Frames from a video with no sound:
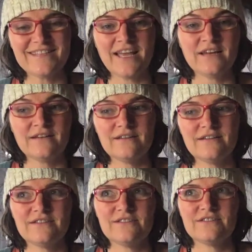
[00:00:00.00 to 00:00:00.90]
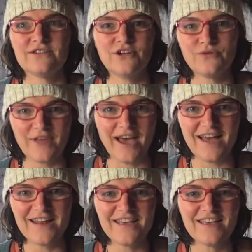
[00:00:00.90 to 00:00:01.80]
And to know
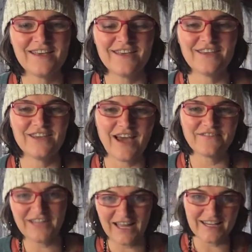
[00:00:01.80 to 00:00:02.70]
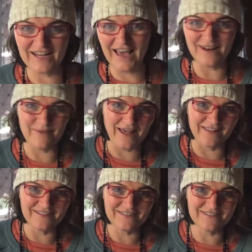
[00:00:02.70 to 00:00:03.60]
that, you have to kind of get out of
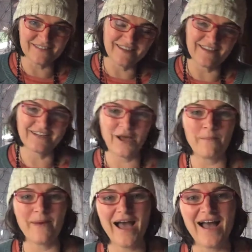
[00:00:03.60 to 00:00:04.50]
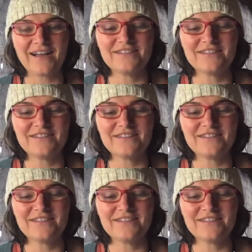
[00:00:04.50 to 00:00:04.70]
balance and then come back.